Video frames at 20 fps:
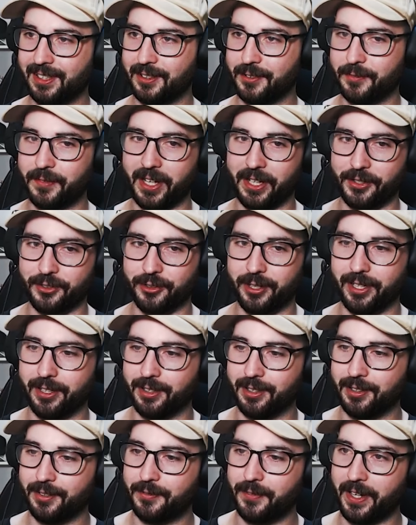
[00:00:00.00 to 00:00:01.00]
Fake trail.
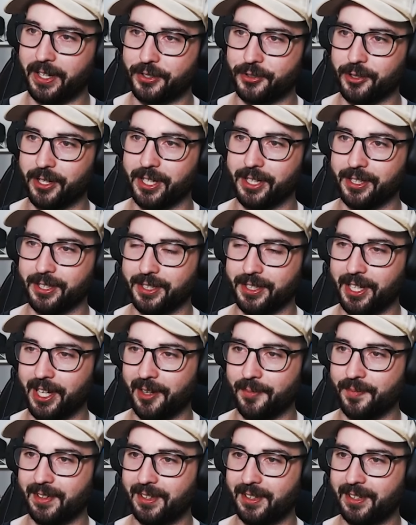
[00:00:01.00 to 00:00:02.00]
Fake trail.
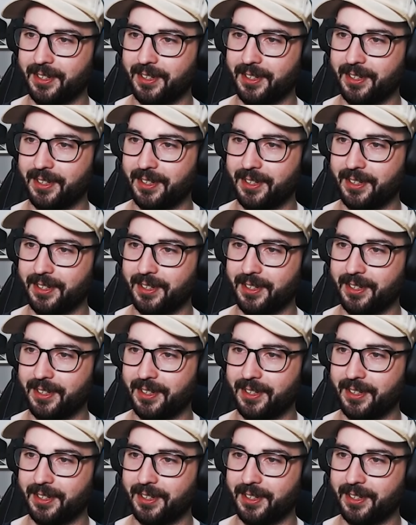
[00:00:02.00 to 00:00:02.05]
Yep.